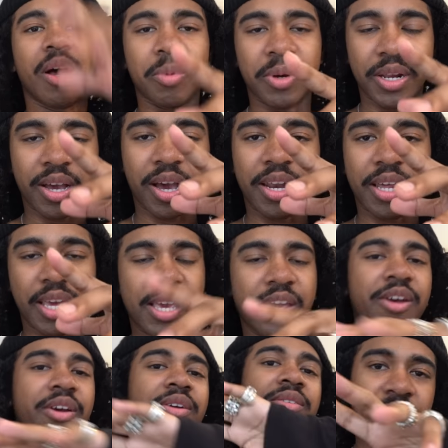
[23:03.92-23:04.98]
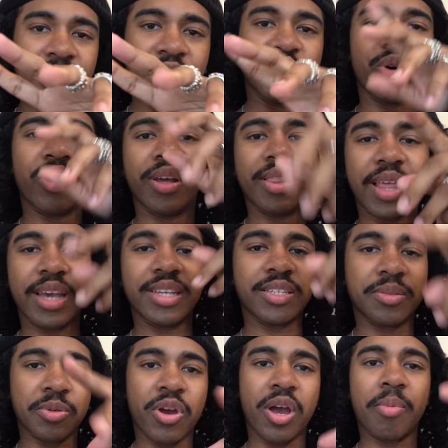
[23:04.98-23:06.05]
I'm gonna cut it here. Enjoy, like,
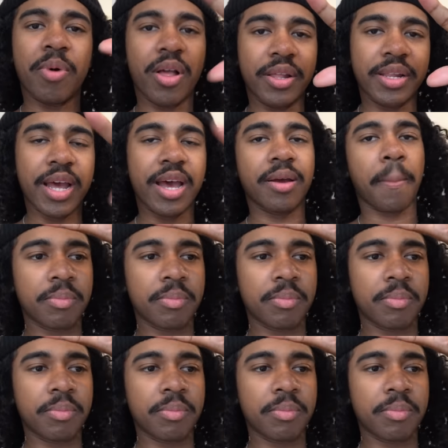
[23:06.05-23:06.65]
subscribe, all of that.